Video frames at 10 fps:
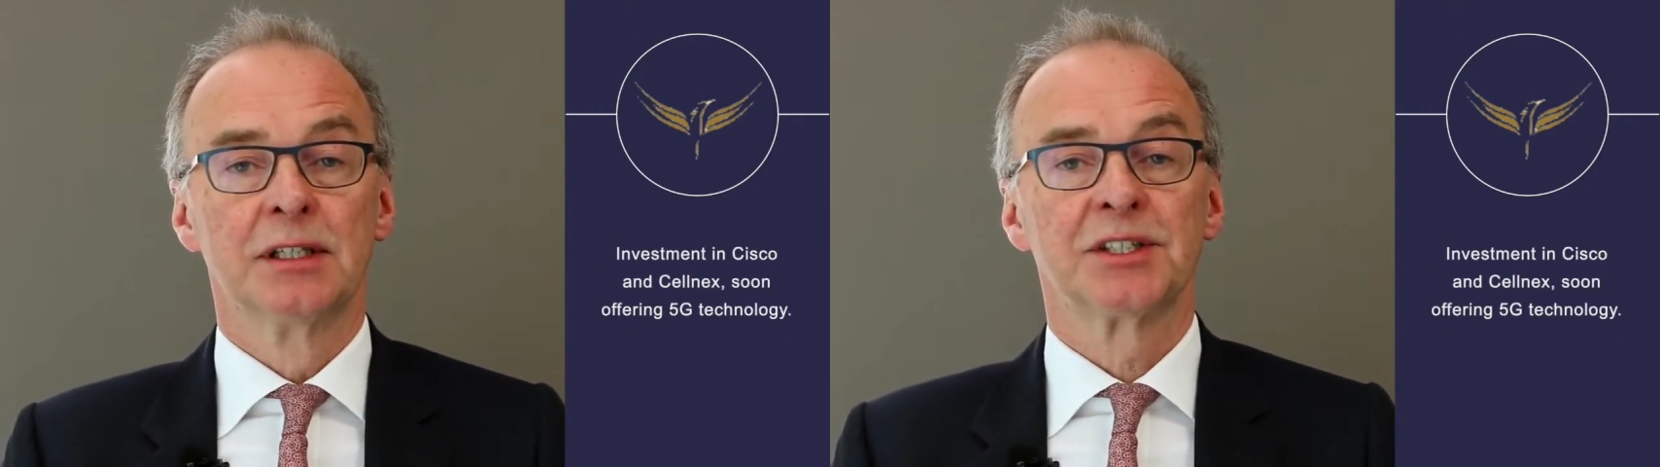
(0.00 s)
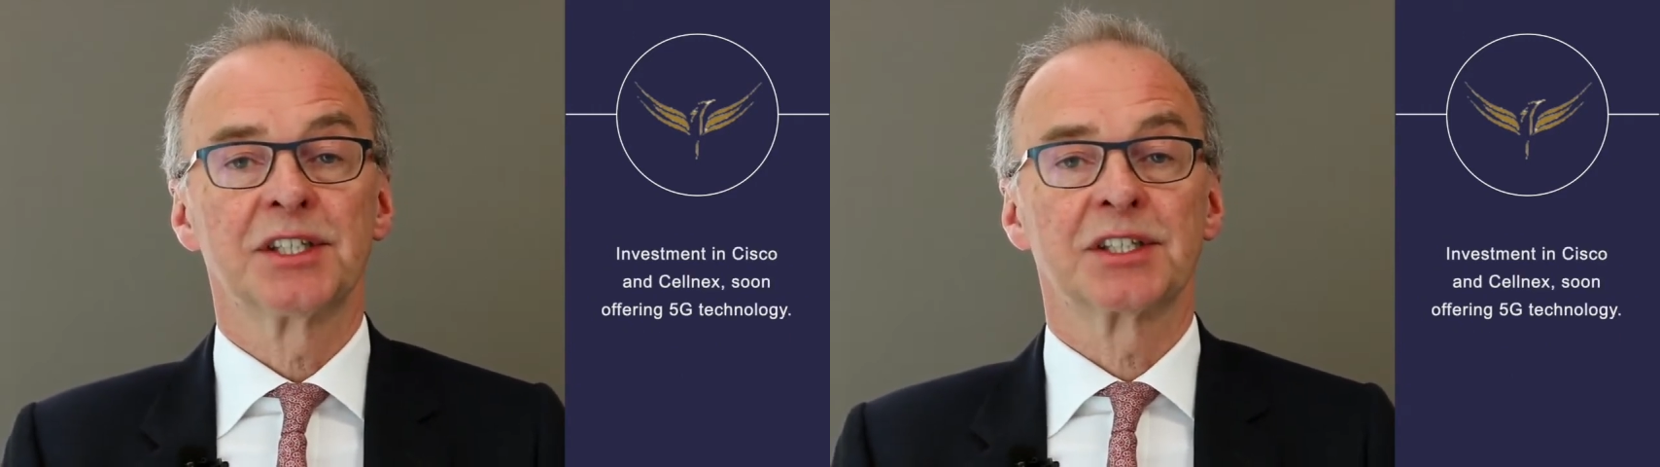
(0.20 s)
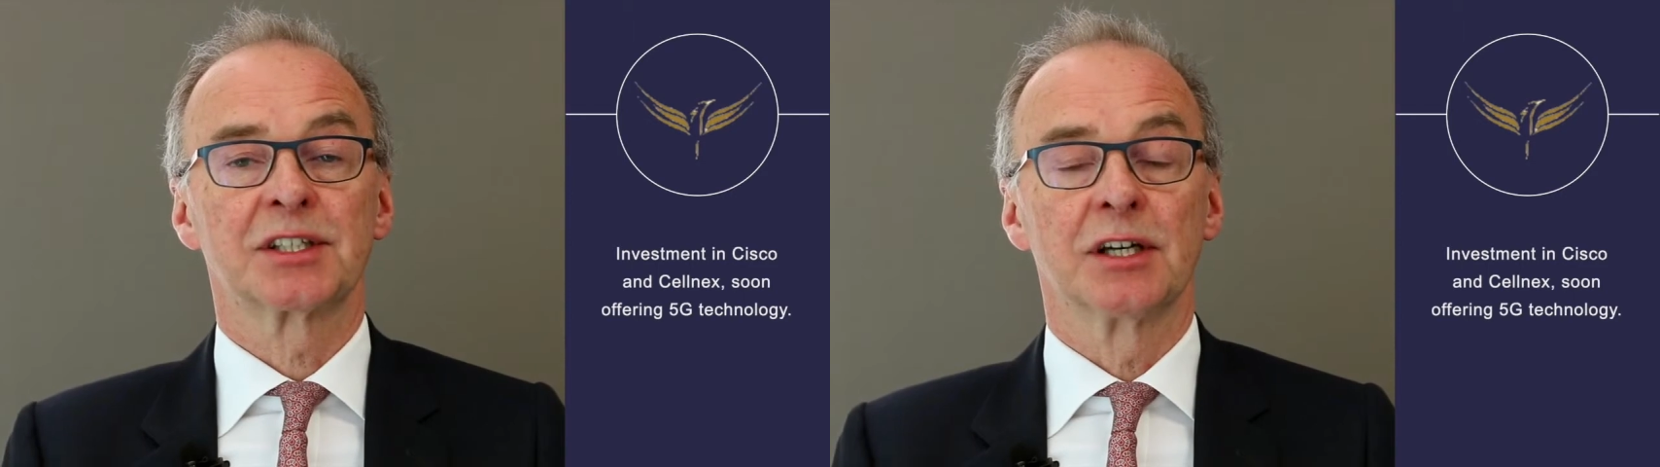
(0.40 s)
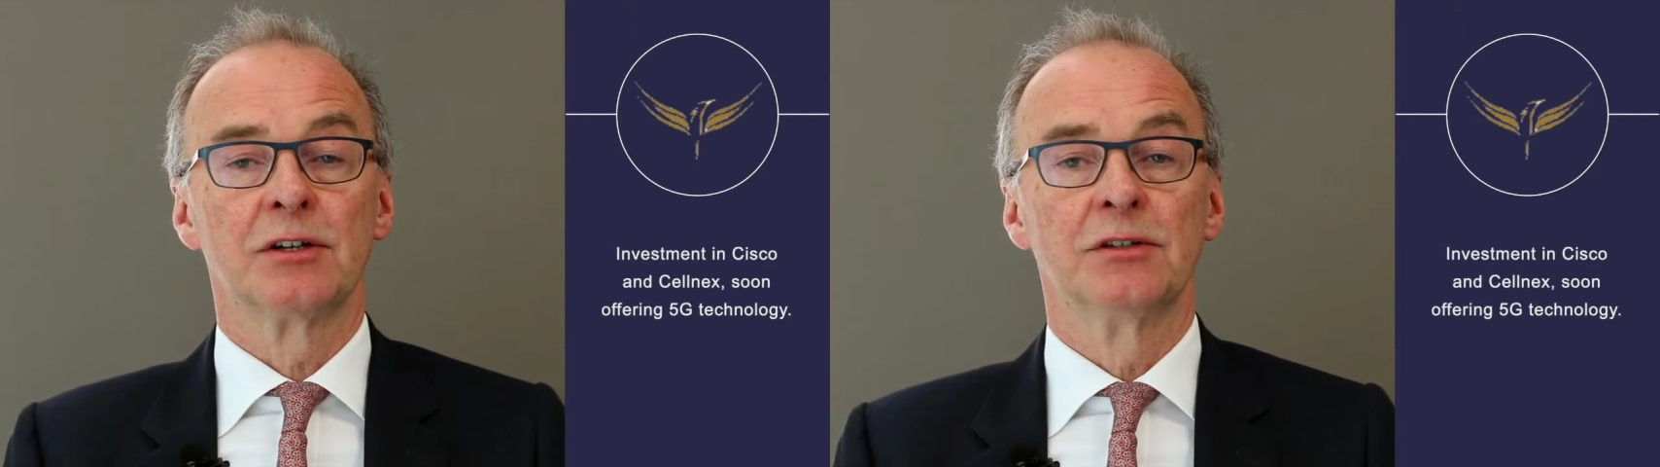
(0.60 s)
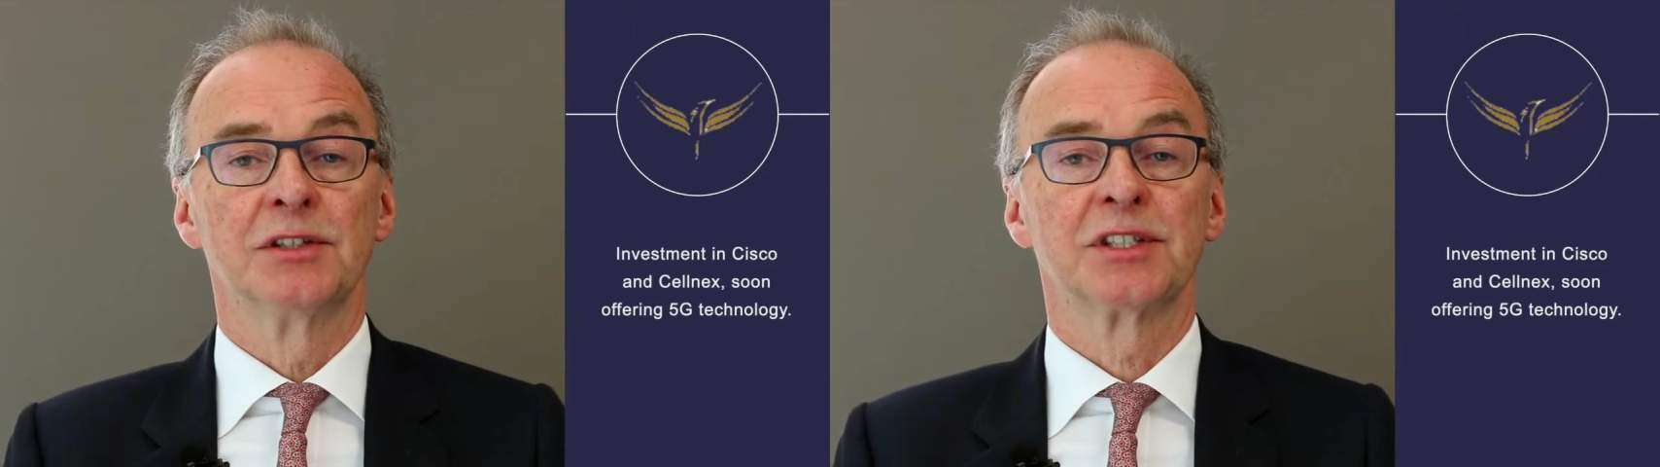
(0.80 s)

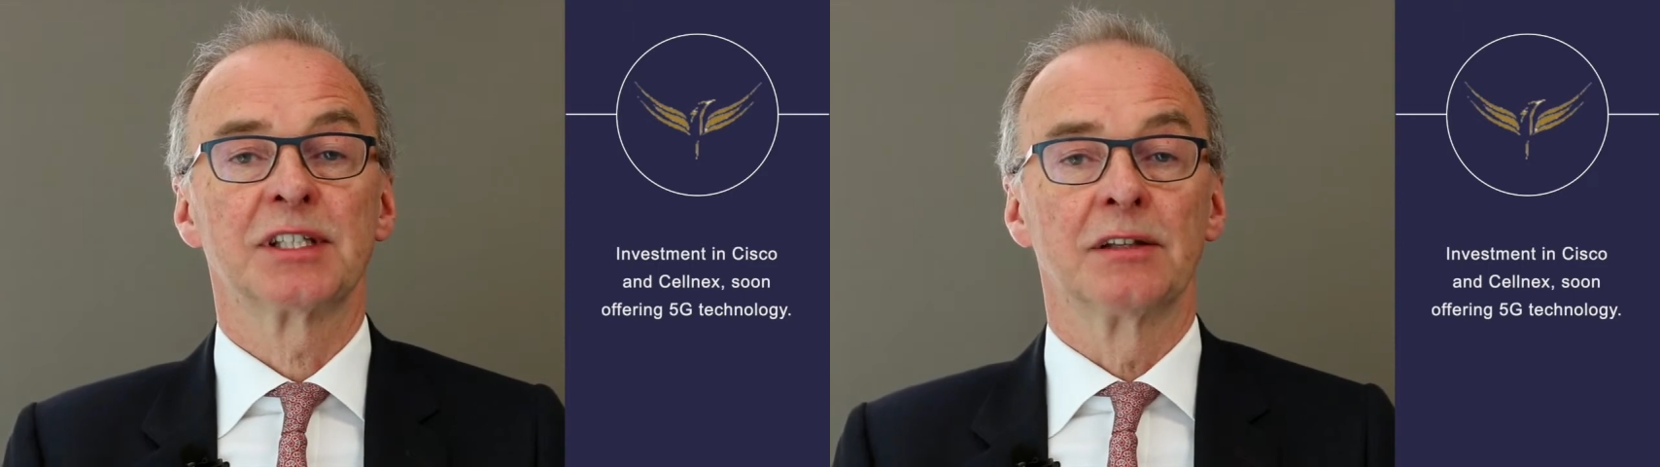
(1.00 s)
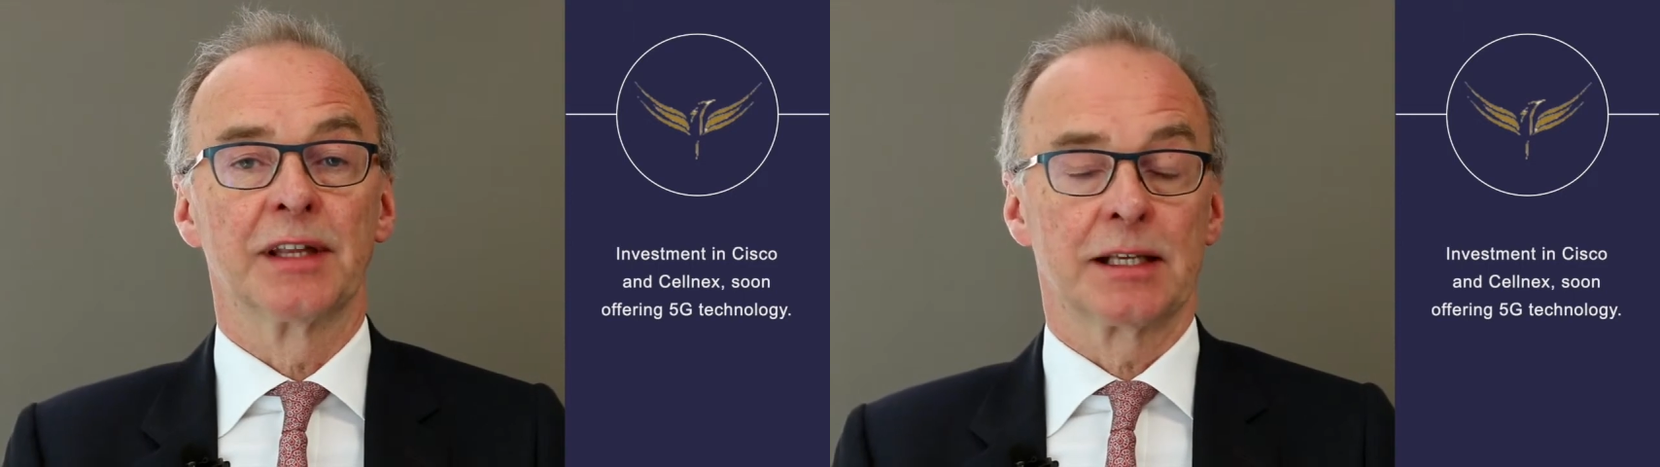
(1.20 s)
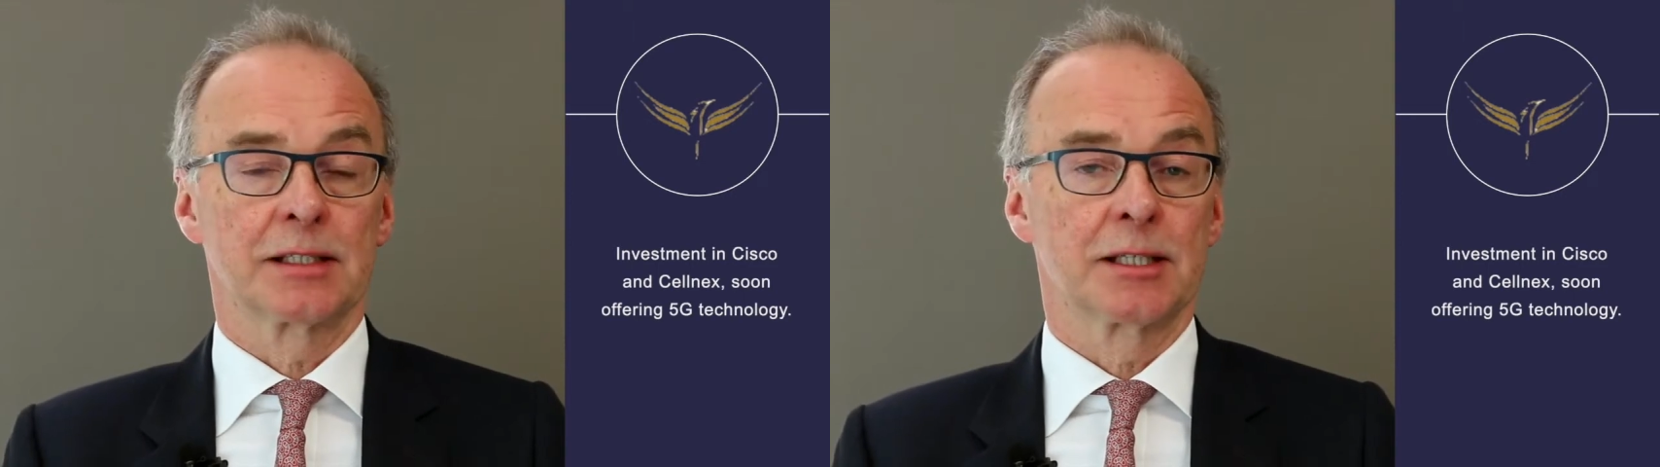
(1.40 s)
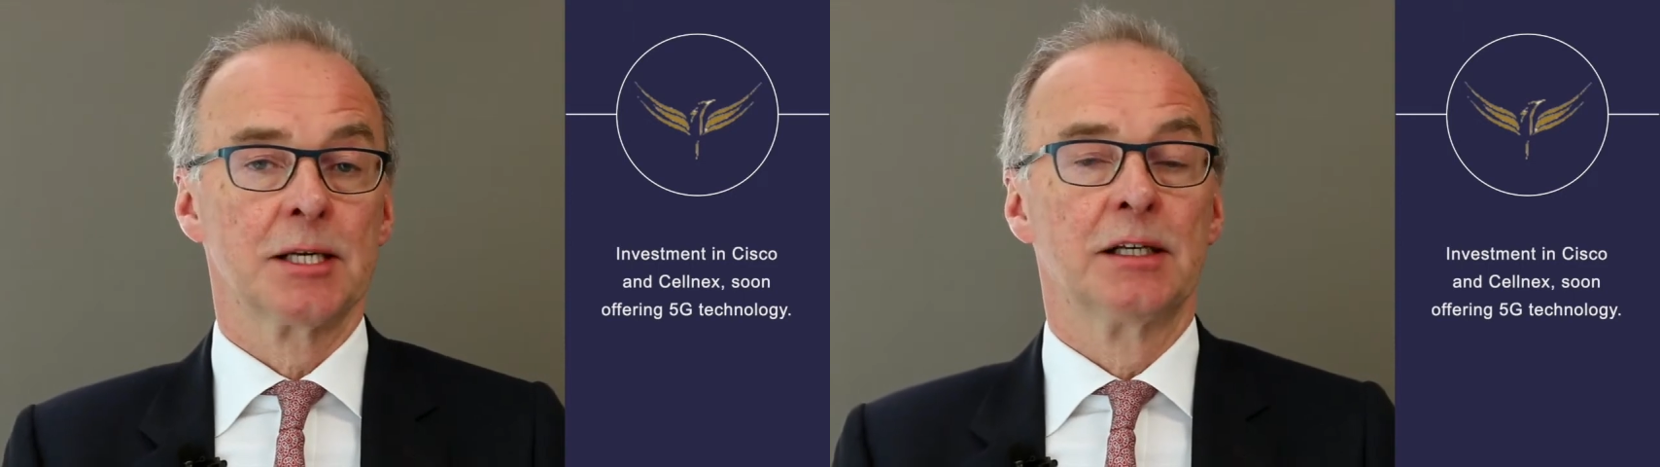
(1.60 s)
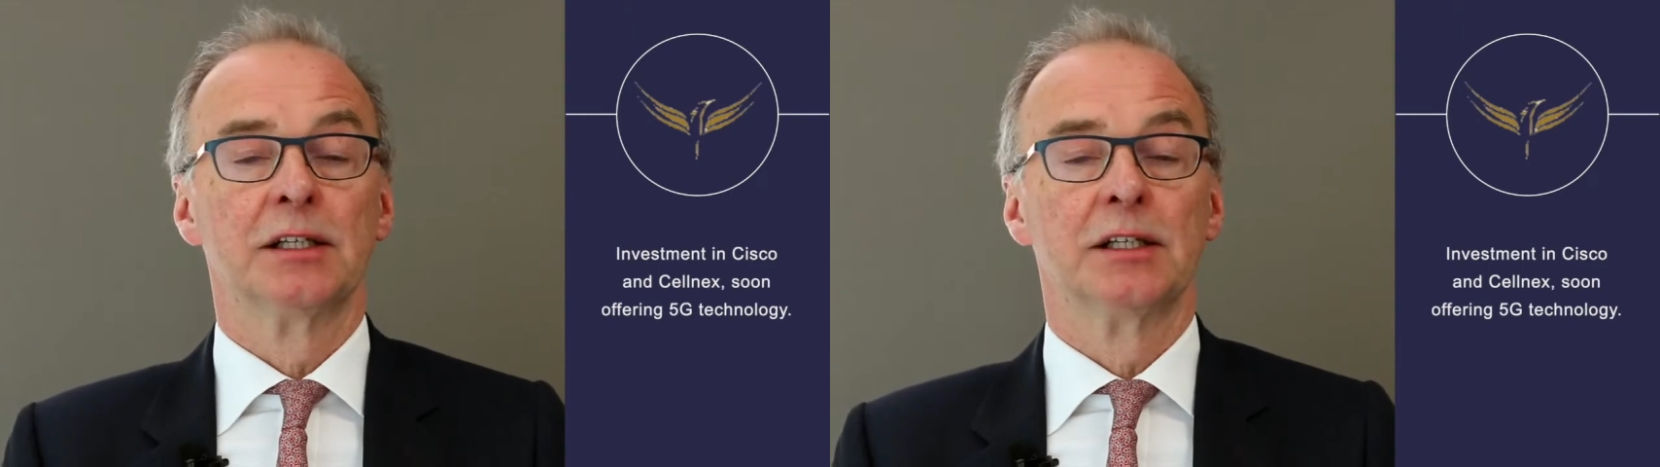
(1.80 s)
Cisco, Cellnex,